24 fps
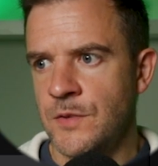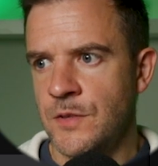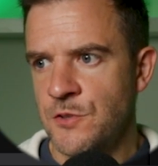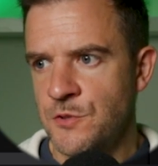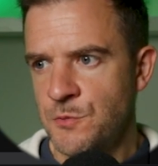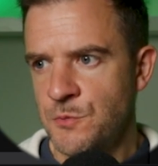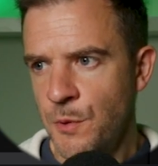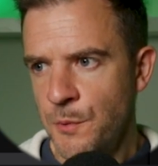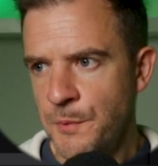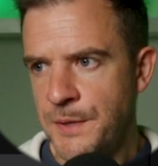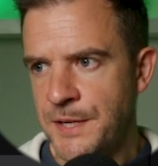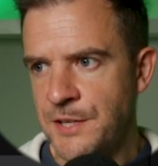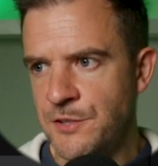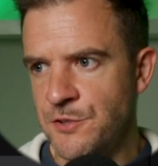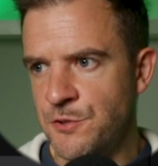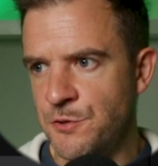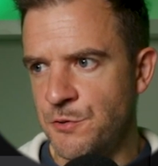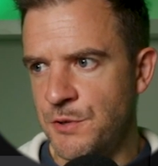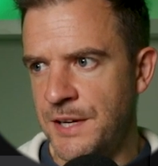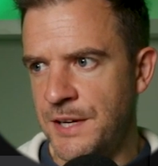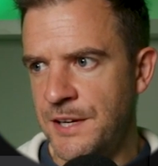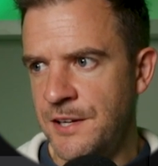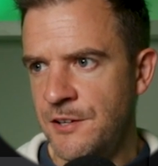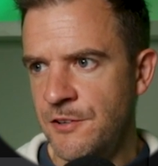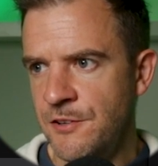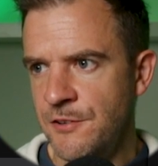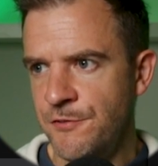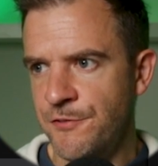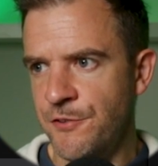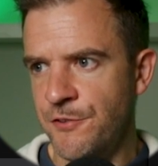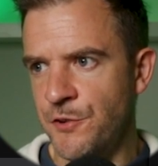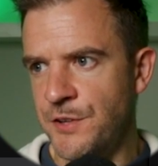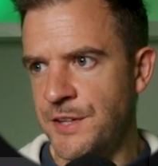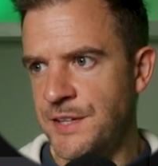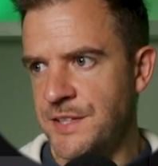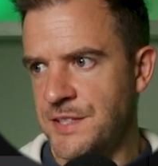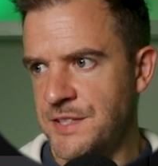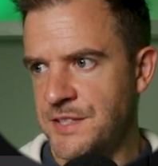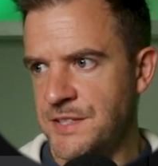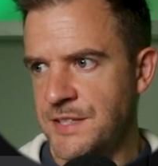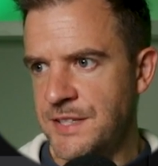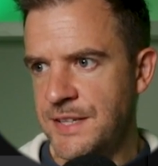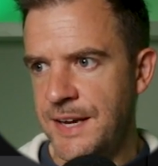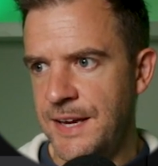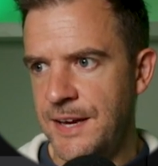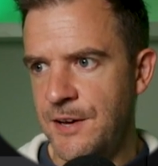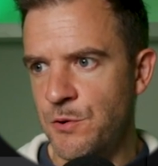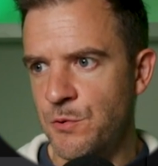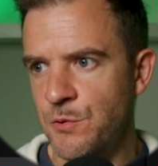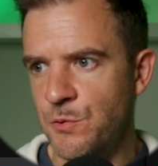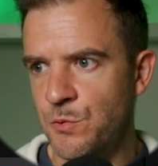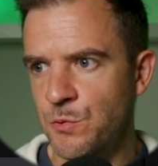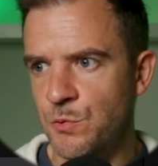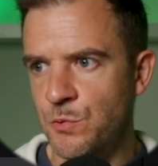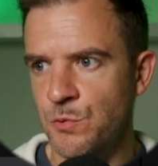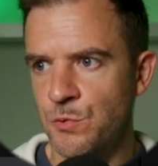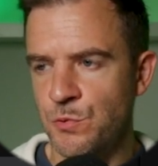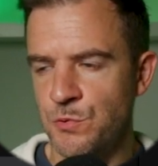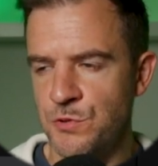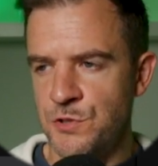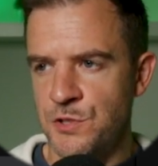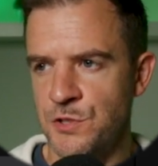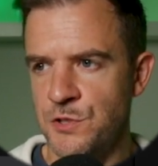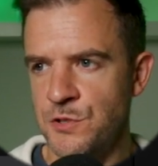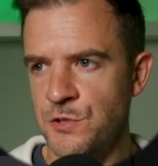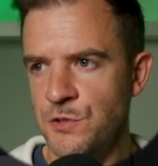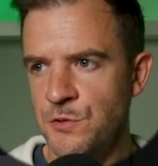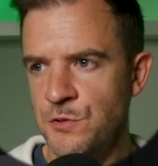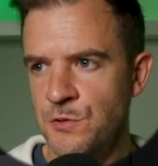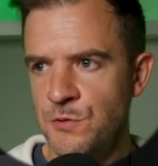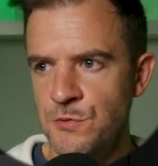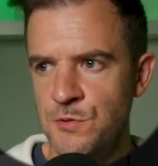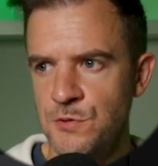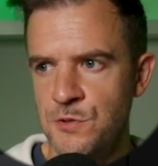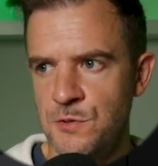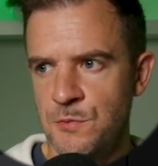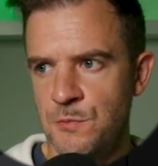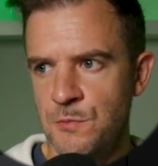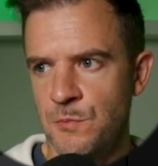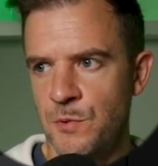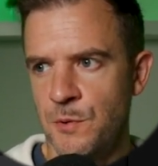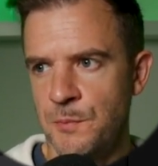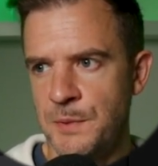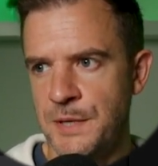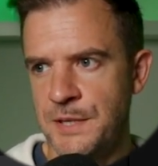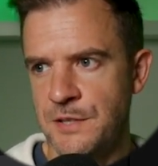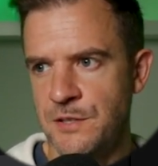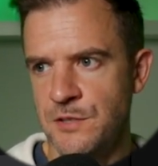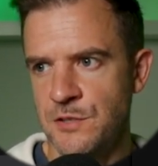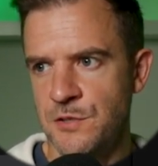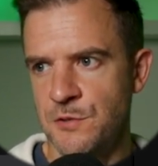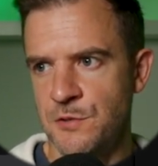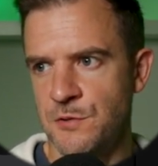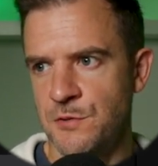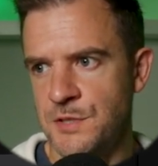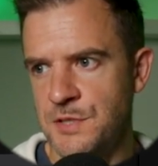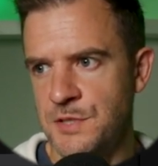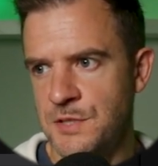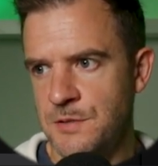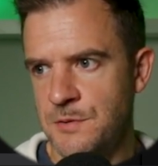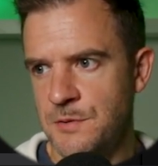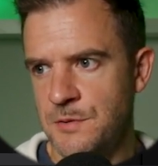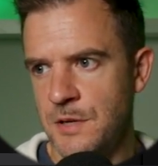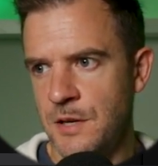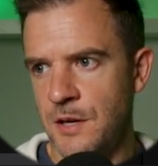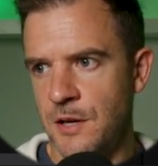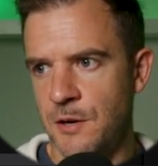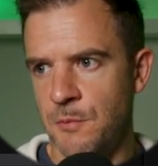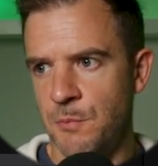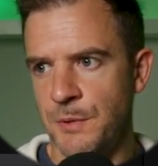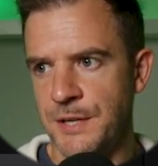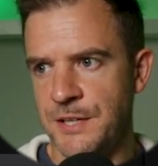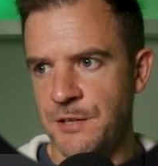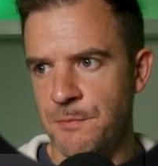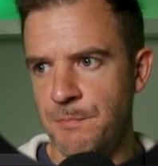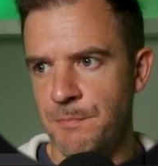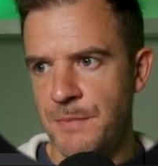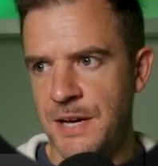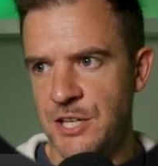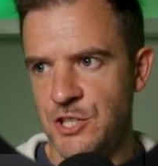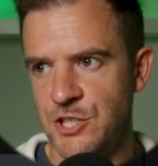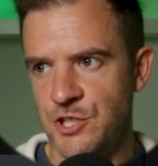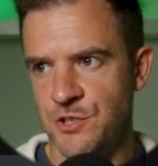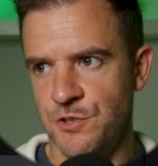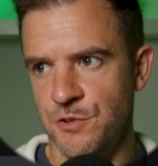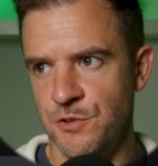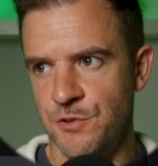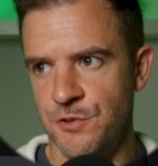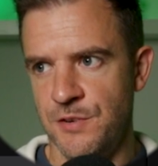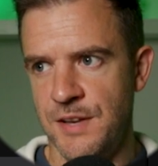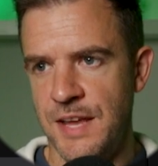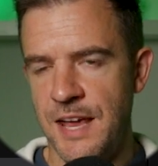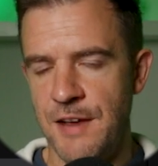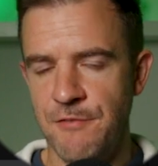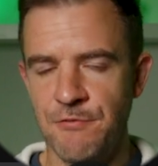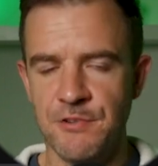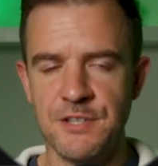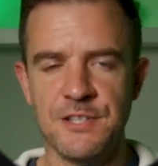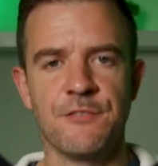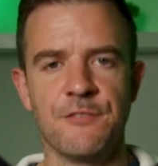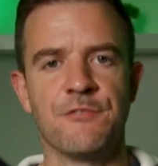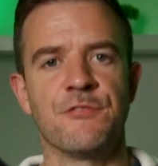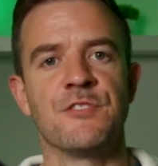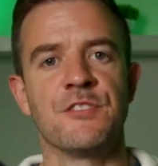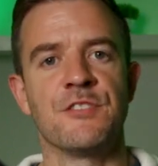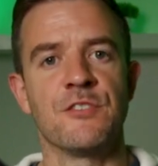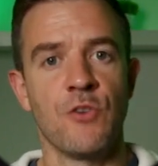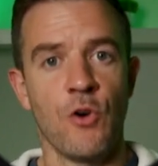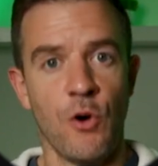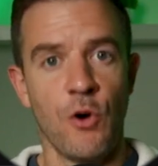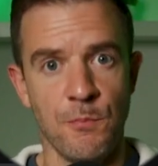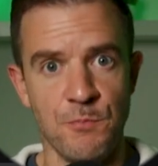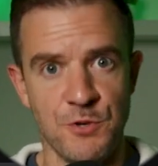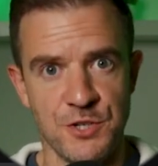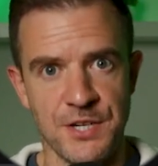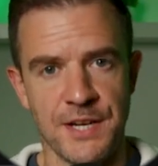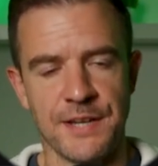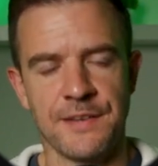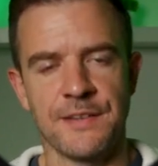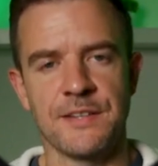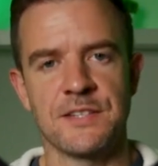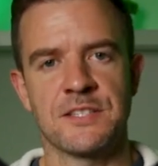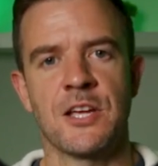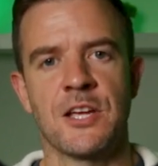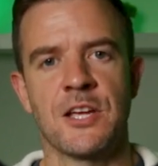So what we can do here for this get all to dos, what we can do is we can match on every different object that's